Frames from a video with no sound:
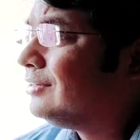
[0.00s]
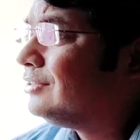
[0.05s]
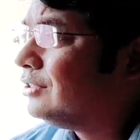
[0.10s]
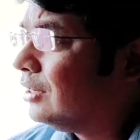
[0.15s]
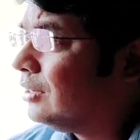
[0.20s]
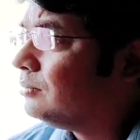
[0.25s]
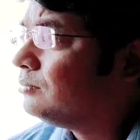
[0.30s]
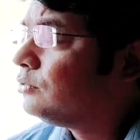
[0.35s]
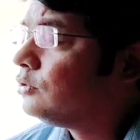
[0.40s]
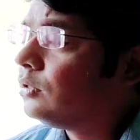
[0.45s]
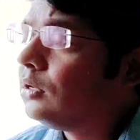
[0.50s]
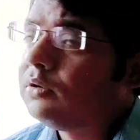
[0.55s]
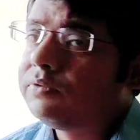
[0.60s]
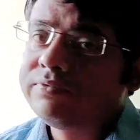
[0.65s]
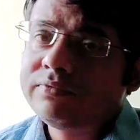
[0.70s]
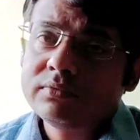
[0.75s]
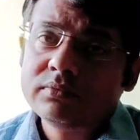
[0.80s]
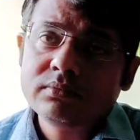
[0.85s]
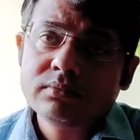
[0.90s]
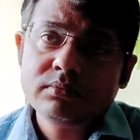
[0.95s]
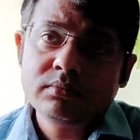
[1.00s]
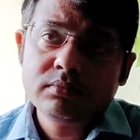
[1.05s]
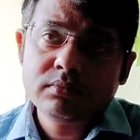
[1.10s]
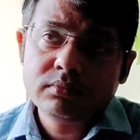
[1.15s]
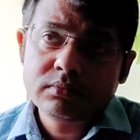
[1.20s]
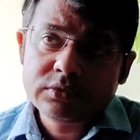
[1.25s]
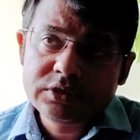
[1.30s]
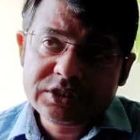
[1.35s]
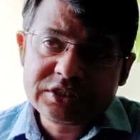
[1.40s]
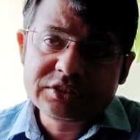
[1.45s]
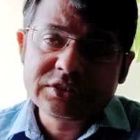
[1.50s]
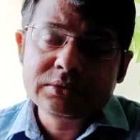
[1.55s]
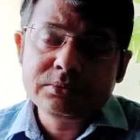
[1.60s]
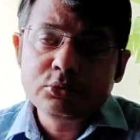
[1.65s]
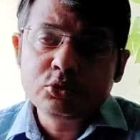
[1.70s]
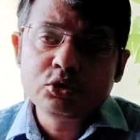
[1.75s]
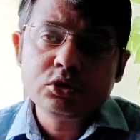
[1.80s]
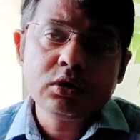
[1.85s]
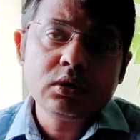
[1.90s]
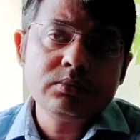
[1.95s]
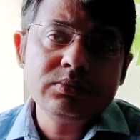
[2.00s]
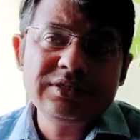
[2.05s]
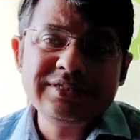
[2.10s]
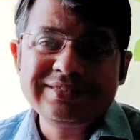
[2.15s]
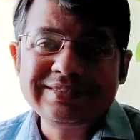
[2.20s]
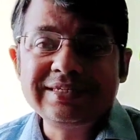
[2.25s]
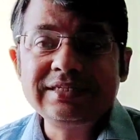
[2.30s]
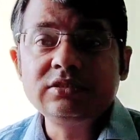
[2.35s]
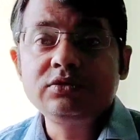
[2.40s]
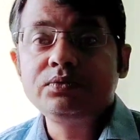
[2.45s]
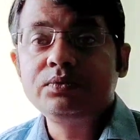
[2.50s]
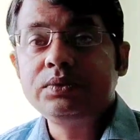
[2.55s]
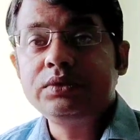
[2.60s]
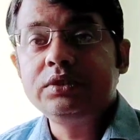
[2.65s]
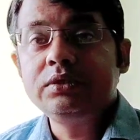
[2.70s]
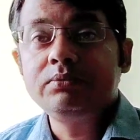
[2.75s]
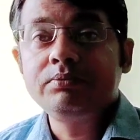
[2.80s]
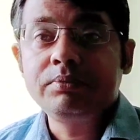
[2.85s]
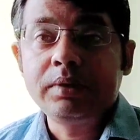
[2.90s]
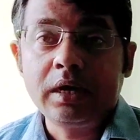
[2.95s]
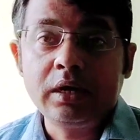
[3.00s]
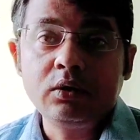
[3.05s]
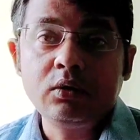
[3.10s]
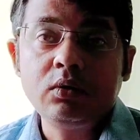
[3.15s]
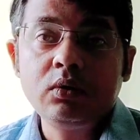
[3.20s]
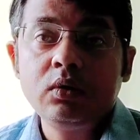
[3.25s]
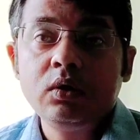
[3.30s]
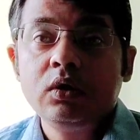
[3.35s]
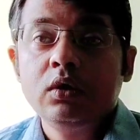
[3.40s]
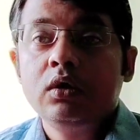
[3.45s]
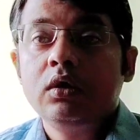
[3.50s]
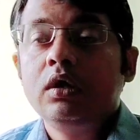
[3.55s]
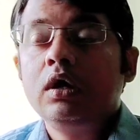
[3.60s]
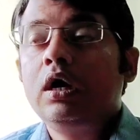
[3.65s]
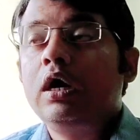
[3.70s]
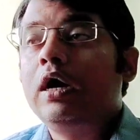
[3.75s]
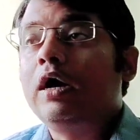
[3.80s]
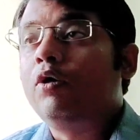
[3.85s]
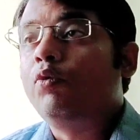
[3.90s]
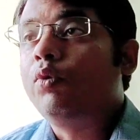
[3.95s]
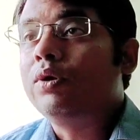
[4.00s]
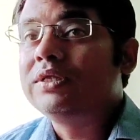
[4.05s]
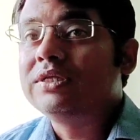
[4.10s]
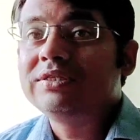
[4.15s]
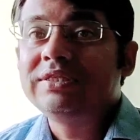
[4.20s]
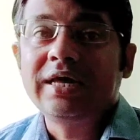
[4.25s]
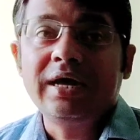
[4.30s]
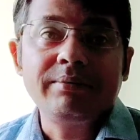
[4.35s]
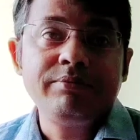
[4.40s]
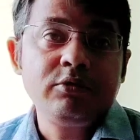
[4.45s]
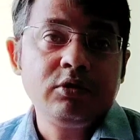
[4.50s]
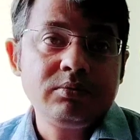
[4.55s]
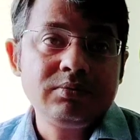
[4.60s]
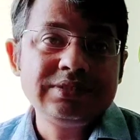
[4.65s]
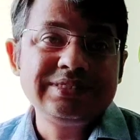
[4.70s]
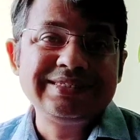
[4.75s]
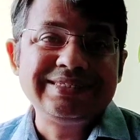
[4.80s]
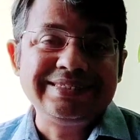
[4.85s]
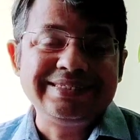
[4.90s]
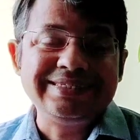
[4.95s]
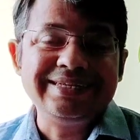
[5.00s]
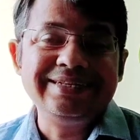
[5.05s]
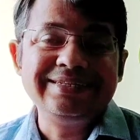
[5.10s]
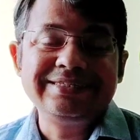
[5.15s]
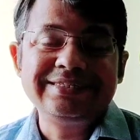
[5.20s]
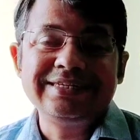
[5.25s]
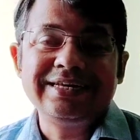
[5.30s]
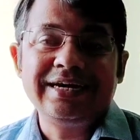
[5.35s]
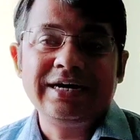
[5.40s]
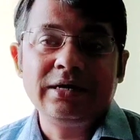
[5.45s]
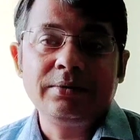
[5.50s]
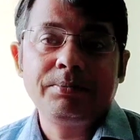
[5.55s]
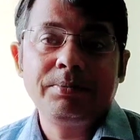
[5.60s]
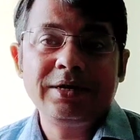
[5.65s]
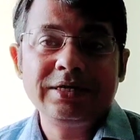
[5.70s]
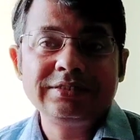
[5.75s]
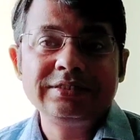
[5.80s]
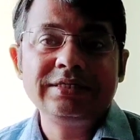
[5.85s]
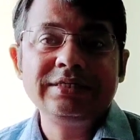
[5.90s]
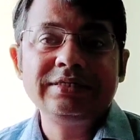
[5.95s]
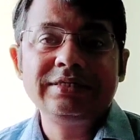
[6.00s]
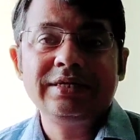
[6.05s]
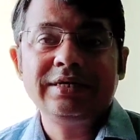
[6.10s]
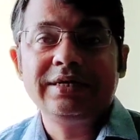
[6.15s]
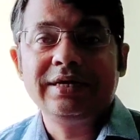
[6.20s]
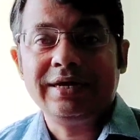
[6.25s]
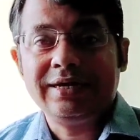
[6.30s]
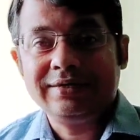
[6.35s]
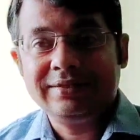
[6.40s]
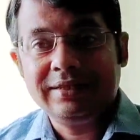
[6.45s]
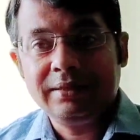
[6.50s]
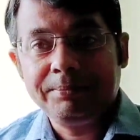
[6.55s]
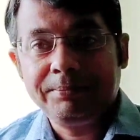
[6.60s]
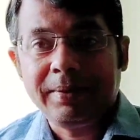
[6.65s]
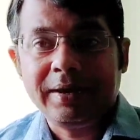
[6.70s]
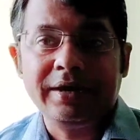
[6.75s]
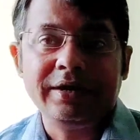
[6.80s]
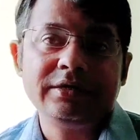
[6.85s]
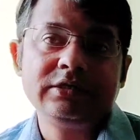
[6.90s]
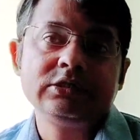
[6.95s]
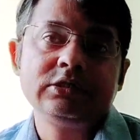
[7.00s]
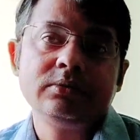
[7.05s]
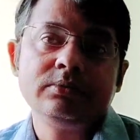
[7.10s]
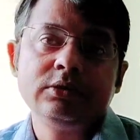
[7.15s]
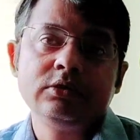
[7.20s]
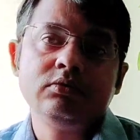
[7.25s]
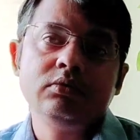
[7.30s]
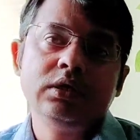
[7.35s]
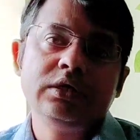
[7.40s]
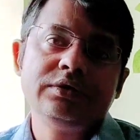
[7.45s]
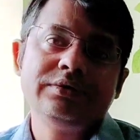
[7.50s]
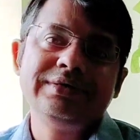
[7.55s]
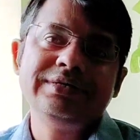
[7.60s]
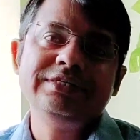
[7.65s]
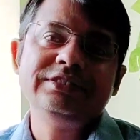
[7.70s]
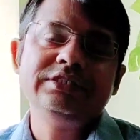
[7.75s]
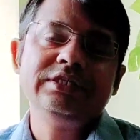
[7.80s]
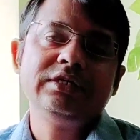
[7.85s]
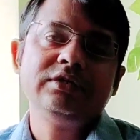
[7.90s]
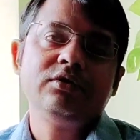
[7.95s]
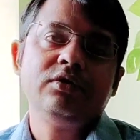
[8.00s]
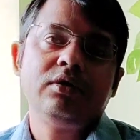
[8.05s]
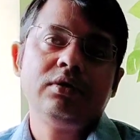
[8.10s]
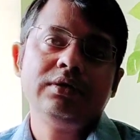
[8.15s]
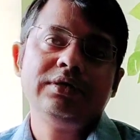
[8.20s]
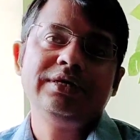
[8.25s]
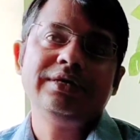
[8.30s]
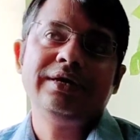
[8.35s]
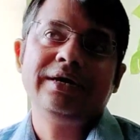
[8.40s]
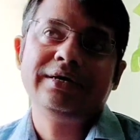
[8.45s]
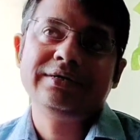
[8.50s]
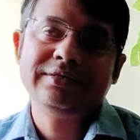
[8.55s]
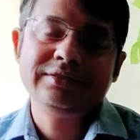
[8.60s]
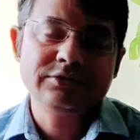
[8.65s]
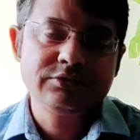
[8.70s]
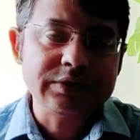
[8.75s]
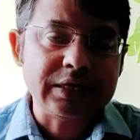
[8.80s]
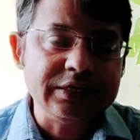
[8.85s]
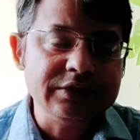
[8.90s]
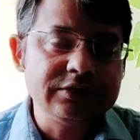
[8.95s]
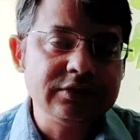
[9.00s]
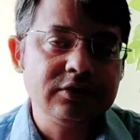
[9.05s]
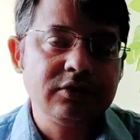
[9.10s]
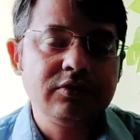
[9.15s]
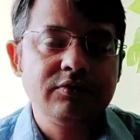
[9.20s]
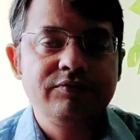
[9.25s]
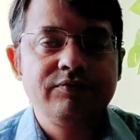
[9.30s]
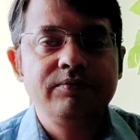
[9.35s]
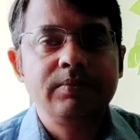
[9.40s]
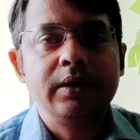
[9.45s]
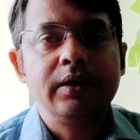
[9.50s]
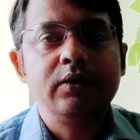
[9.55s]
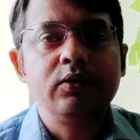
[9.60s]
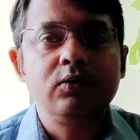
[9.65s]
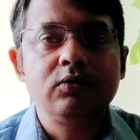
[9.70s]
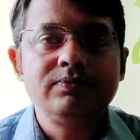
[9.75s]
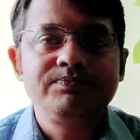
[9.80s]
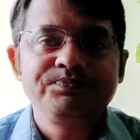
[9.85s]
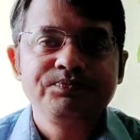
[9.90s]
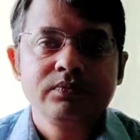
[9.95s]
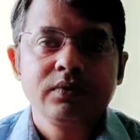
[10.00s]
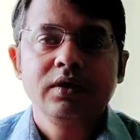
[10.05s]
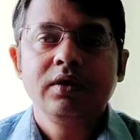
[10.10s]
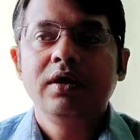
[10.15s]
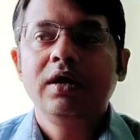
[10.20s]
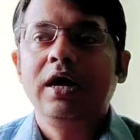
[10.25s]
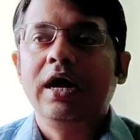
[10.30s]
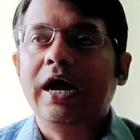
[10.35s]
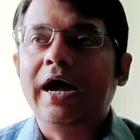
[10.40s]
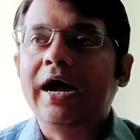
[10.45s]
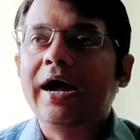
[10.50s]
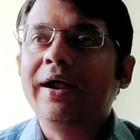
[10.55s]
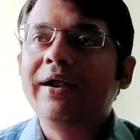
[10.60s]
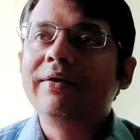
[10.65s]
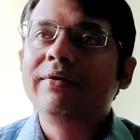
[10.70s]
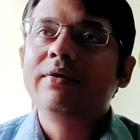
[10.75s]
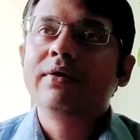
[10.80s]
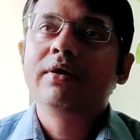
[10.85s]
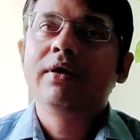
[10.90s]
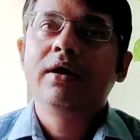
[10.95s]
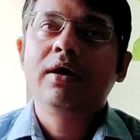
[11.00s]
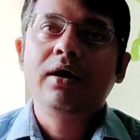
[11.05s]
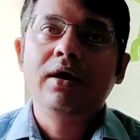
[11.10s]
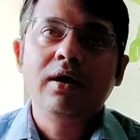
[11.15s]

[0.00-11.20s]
terms of distribution of the cells within marrow, whether the abnormal cells are present at the paratrabecular region or at the center of marrow, and